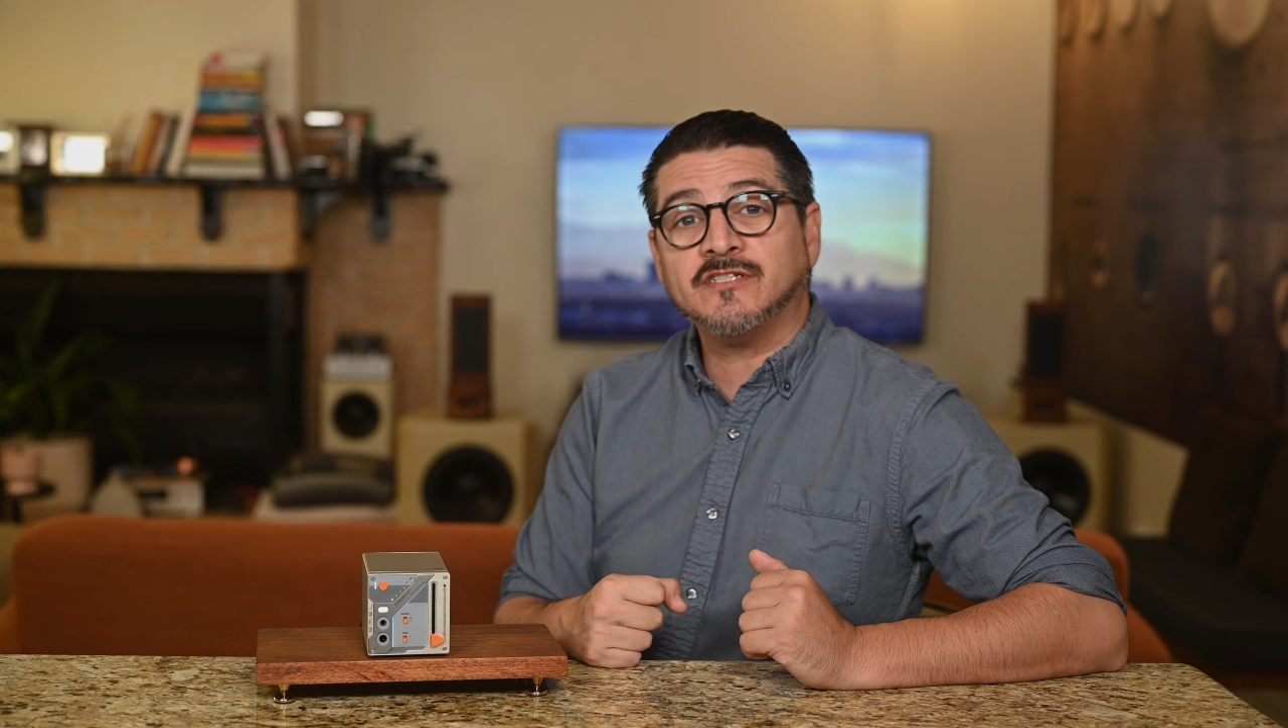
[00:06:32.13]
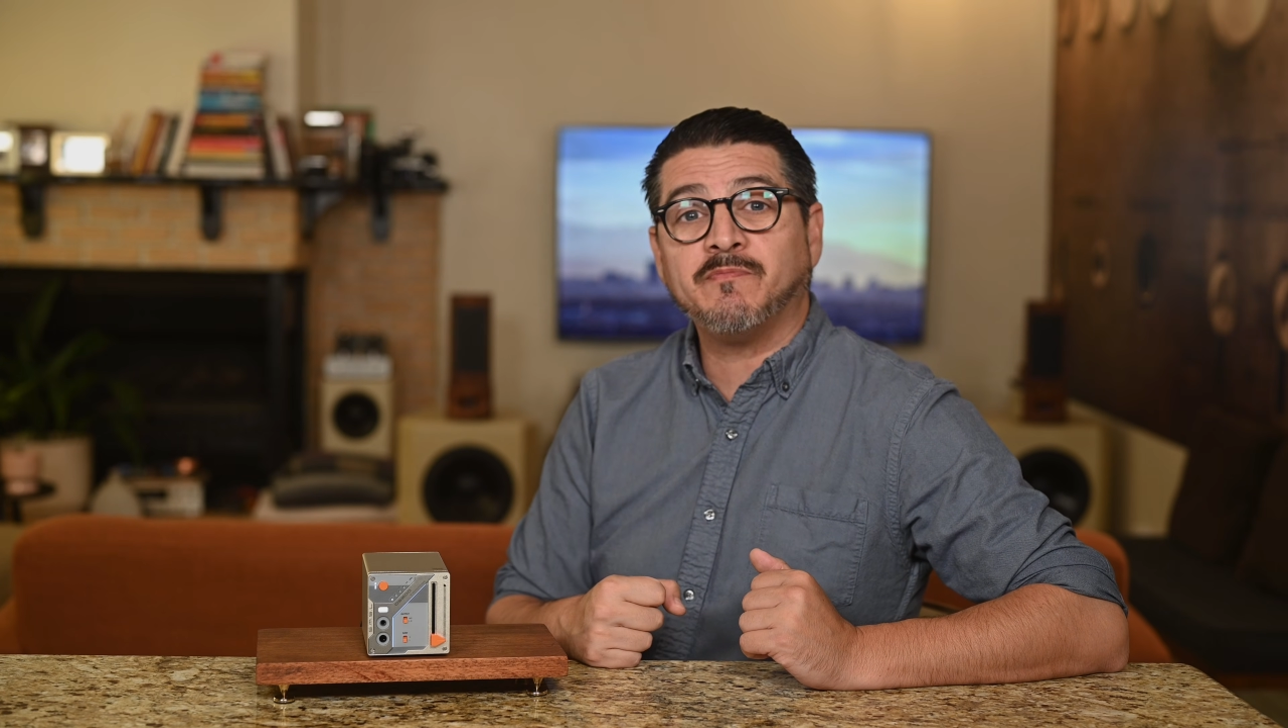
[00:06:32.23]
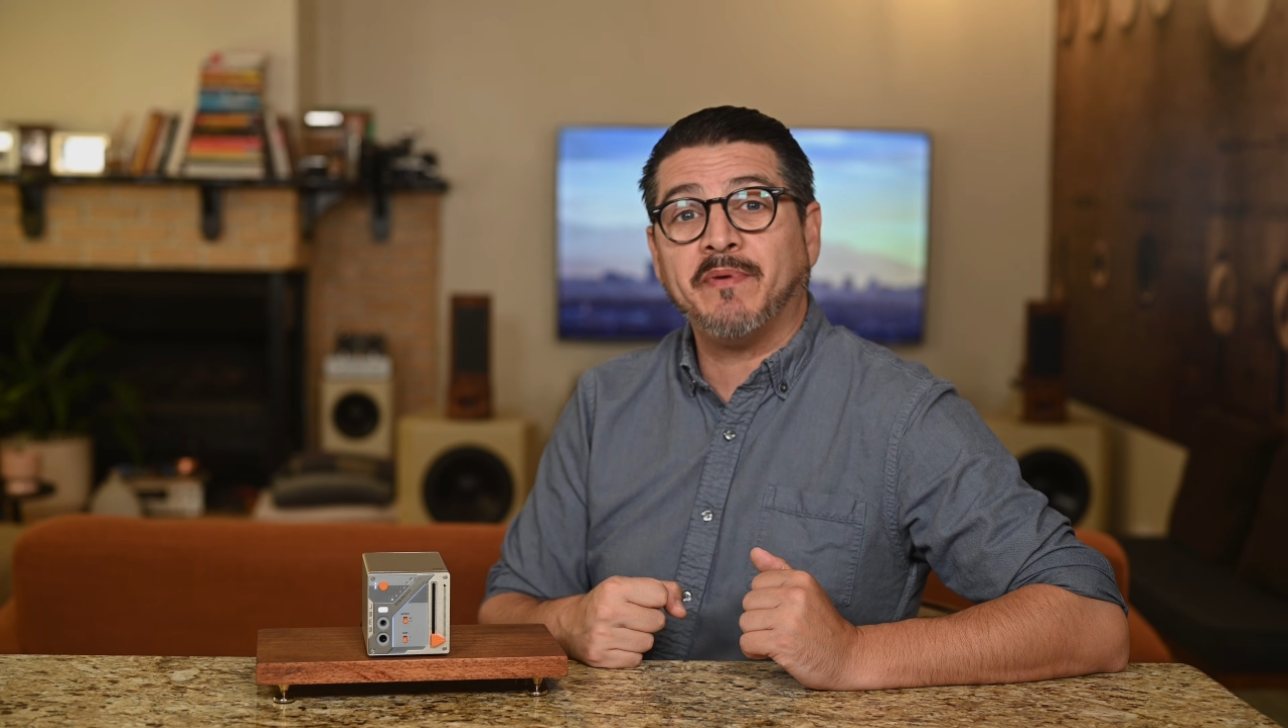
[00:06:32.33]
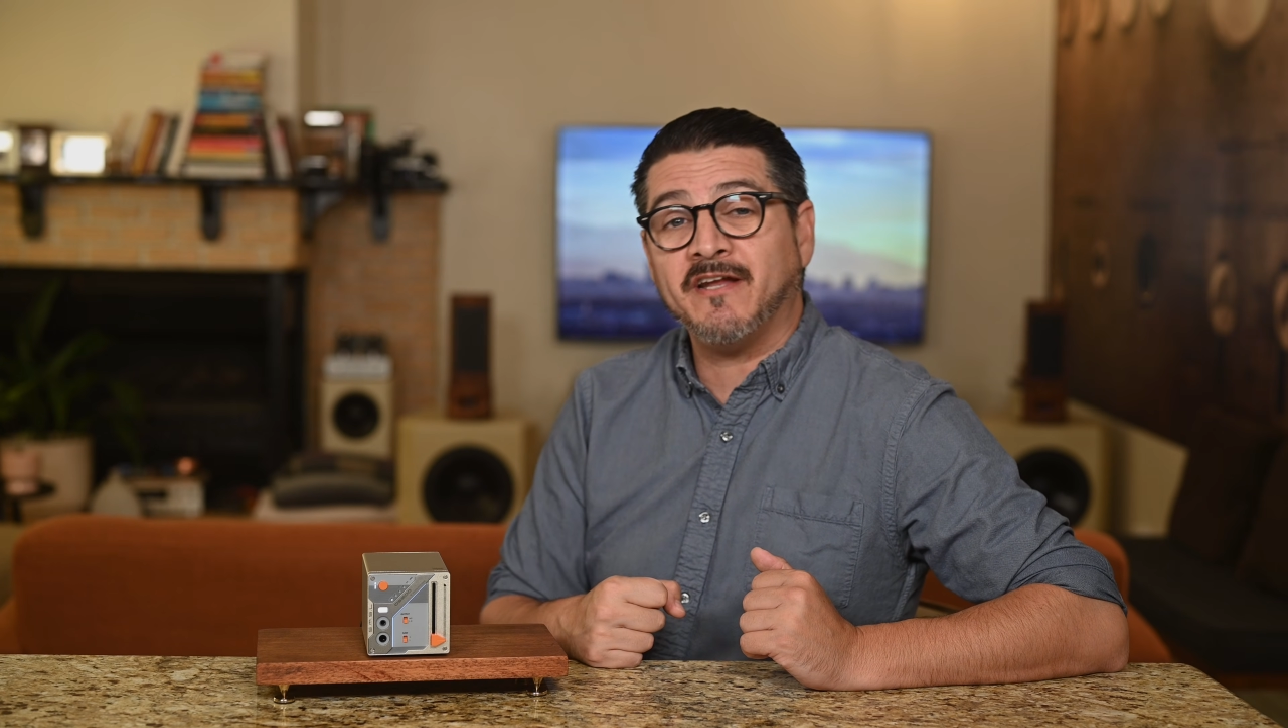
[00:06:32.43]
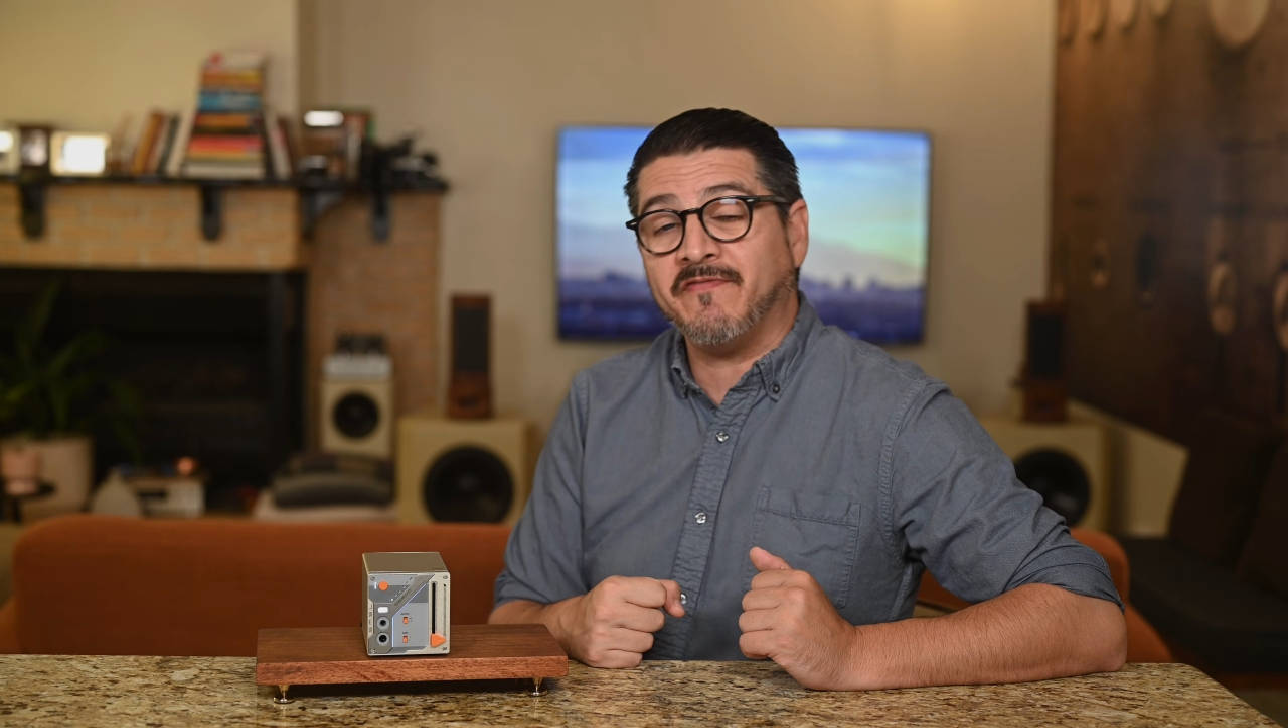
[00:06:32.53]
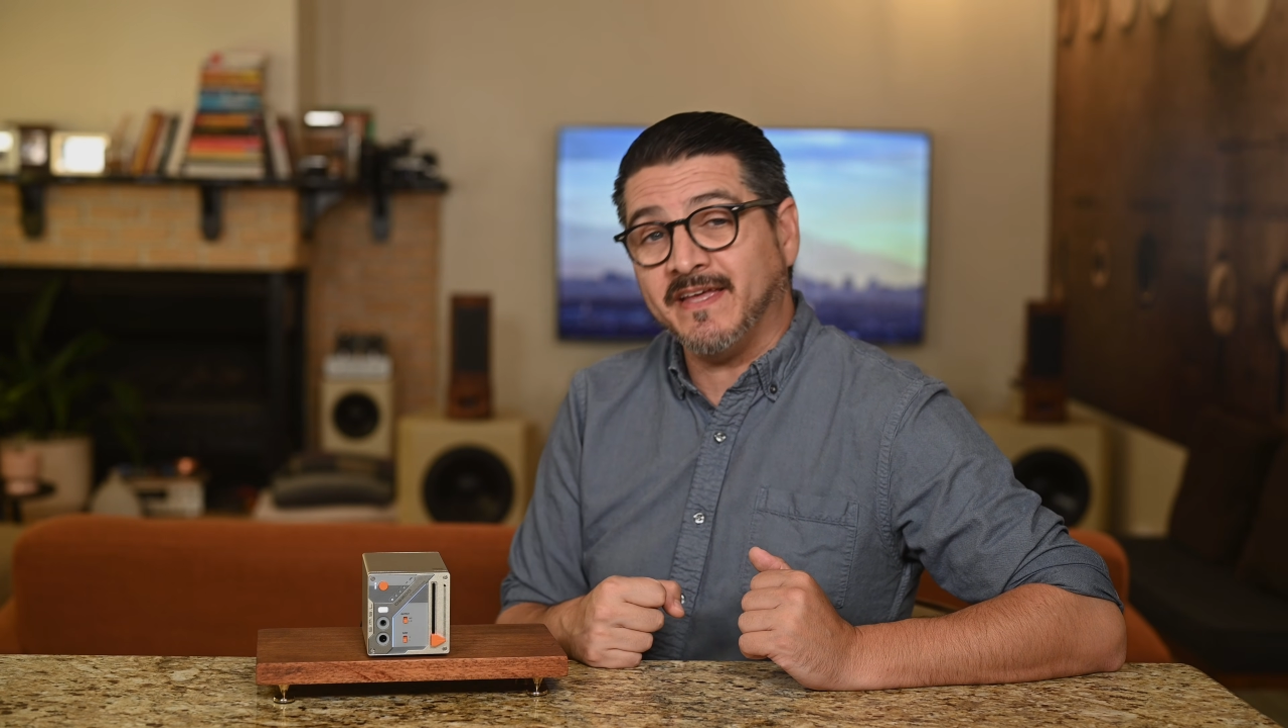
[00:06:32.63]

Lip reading: SPDIF